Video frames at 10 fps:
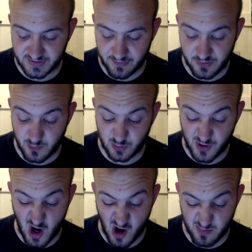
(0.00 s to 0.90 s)
I'll tell you
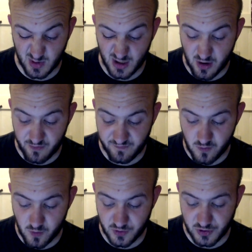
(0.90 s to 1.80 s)
which one I'm going to go
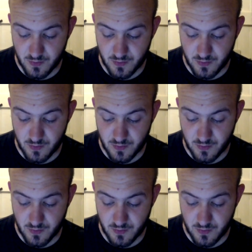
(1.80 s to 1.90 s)
for.